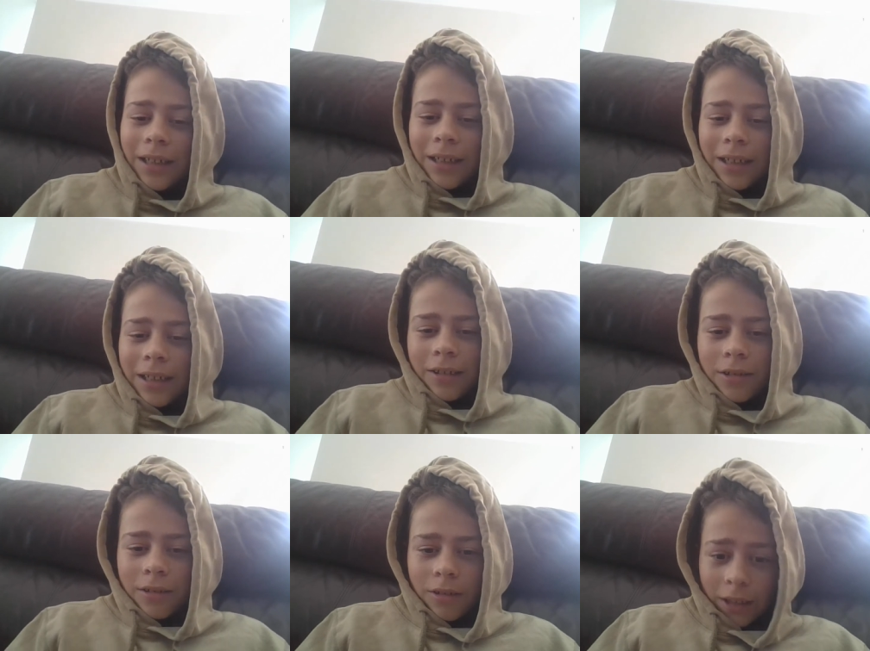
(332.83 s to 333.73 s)
how
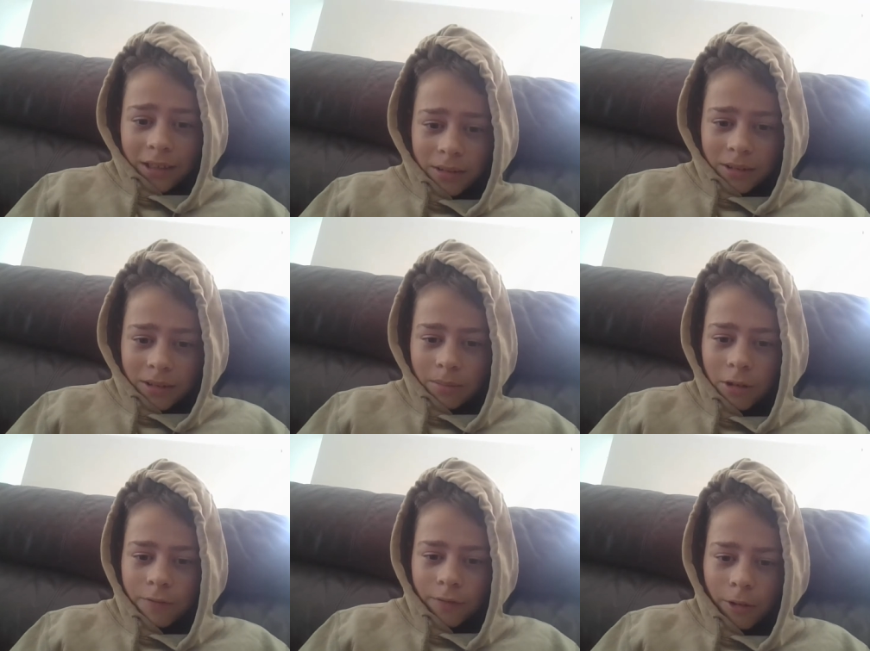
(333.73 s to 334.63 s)
like it was a
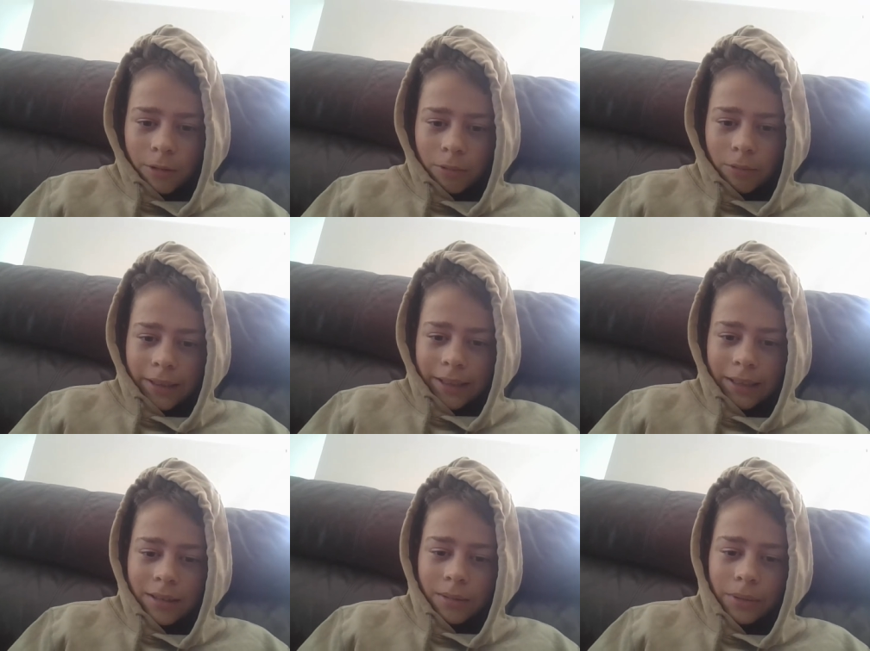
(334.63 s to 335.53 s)
small forward
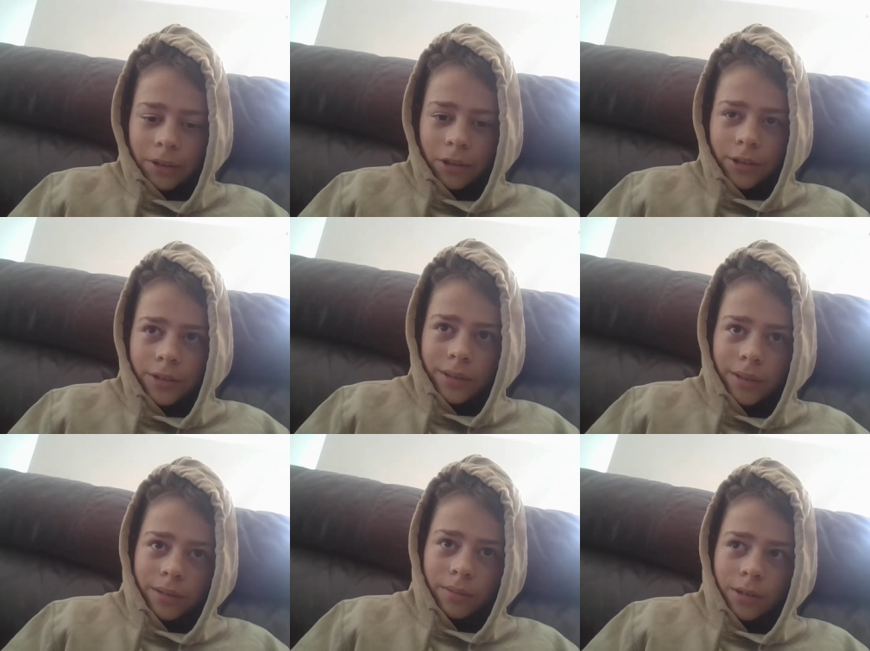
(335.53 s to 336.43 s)
weekend to be honest.
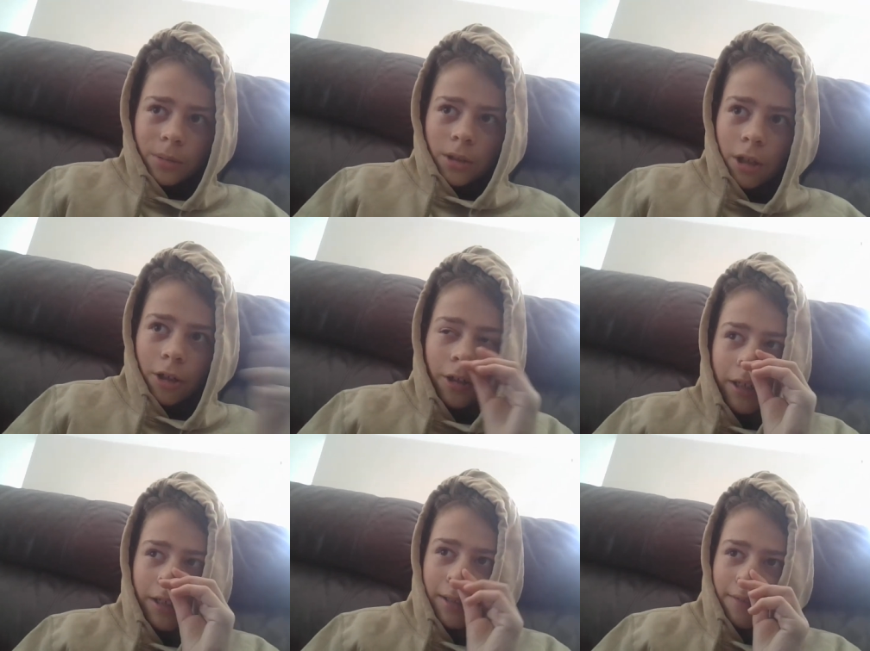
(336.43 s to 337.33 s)

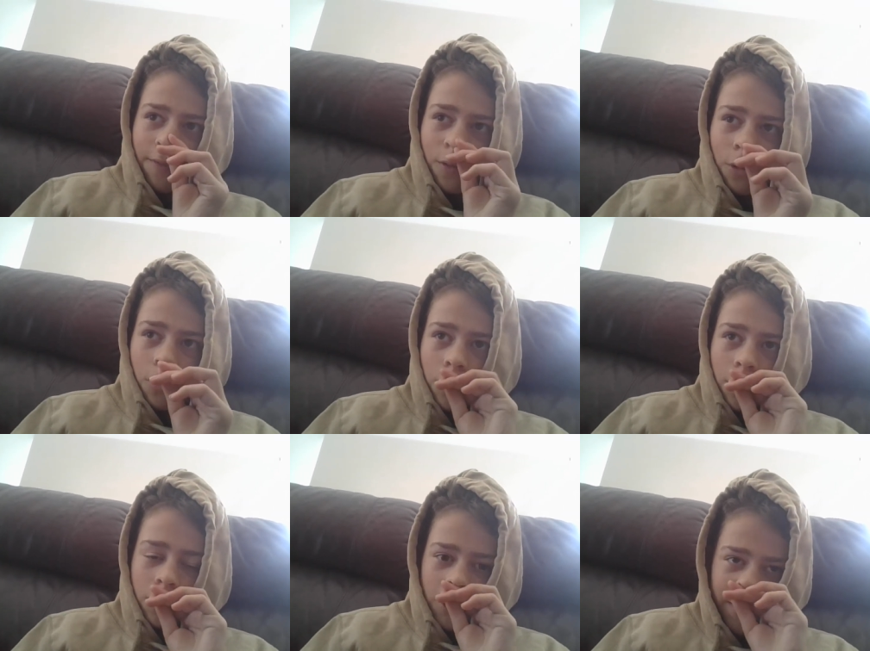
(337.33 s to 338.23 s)
Cody kicked
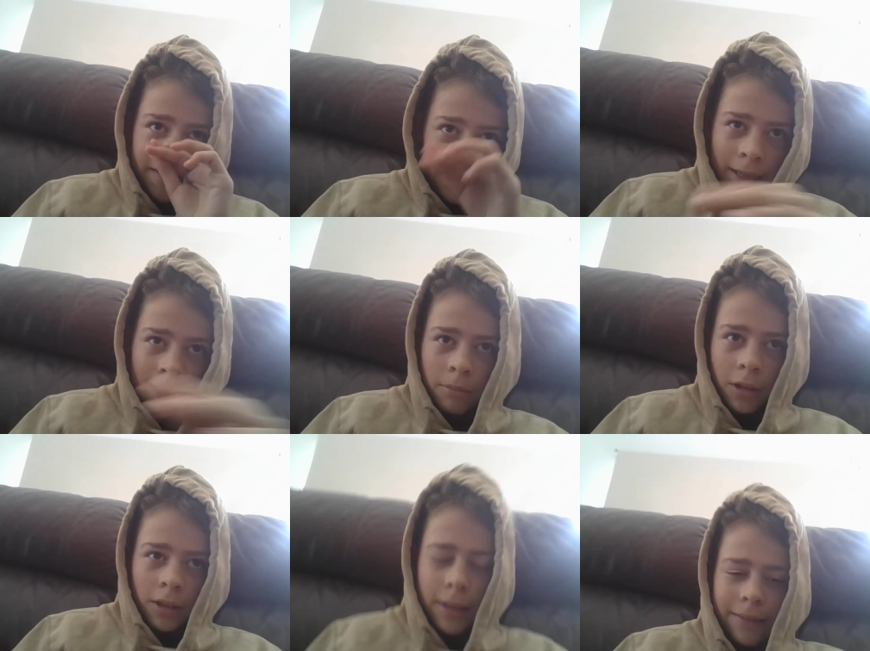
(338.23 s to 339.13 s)
four, Charlie
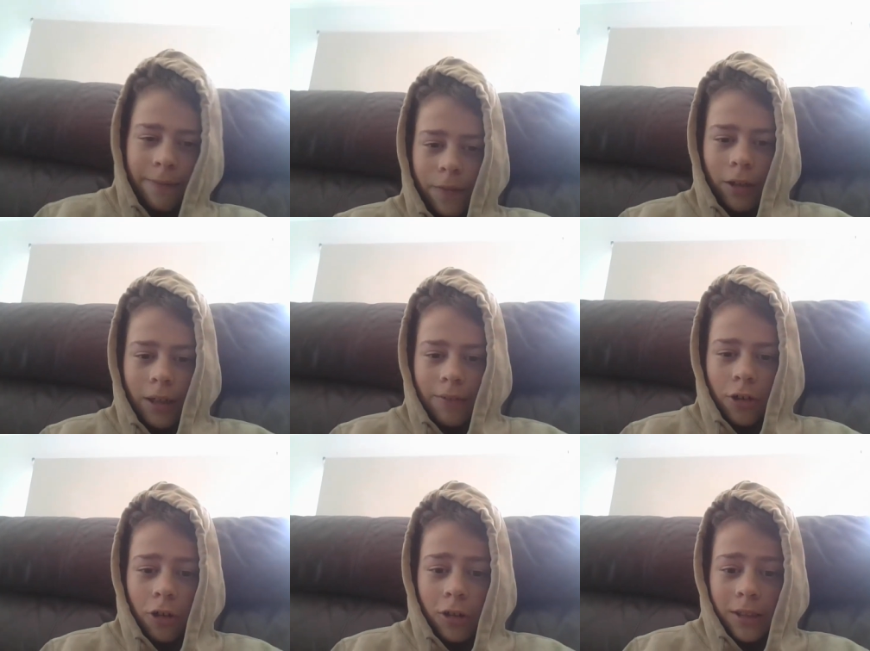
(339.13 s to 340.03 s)
Cameron kicked five,
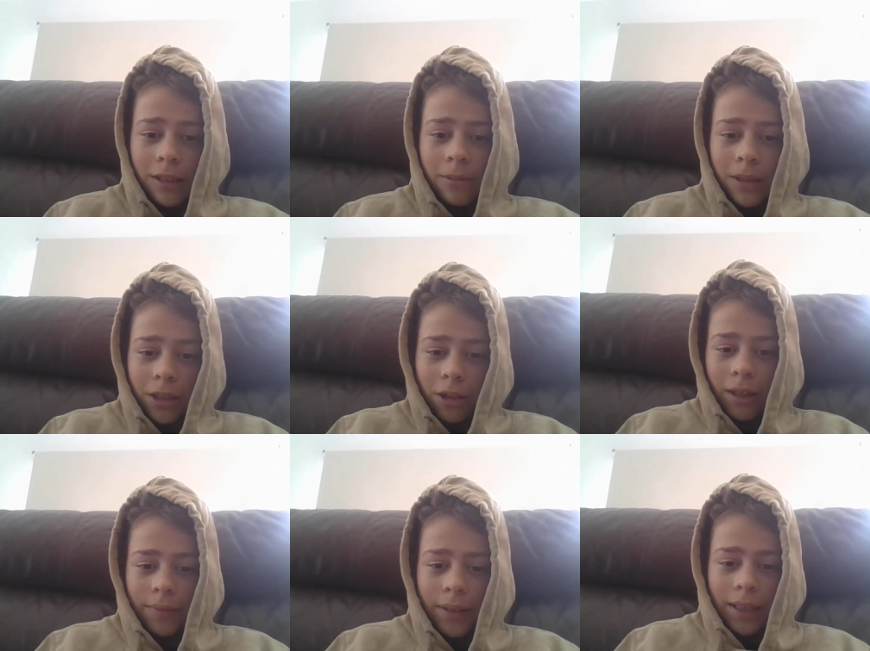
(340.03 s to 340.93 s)
Cozzy was
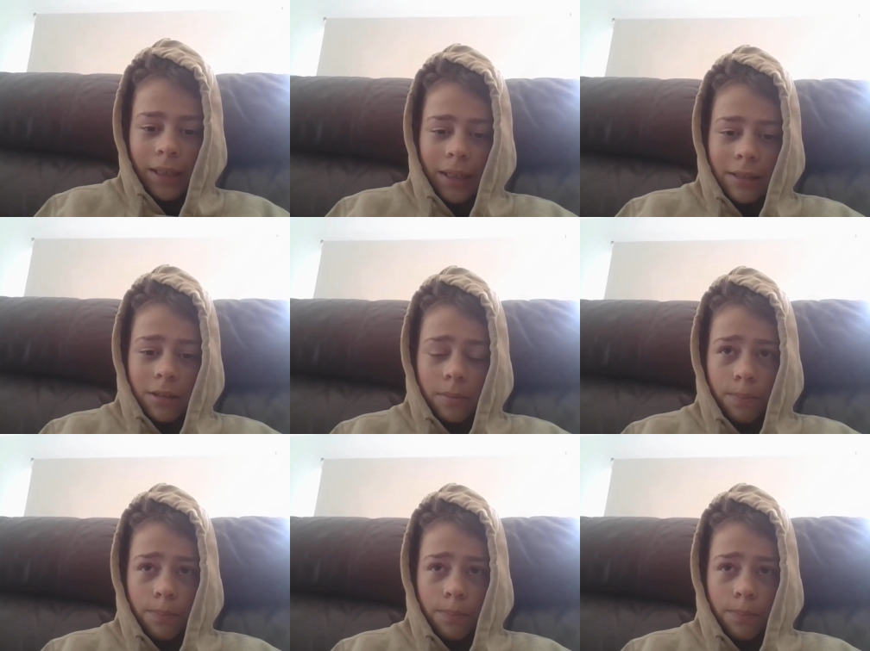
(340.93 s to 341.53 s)
lively, kicked a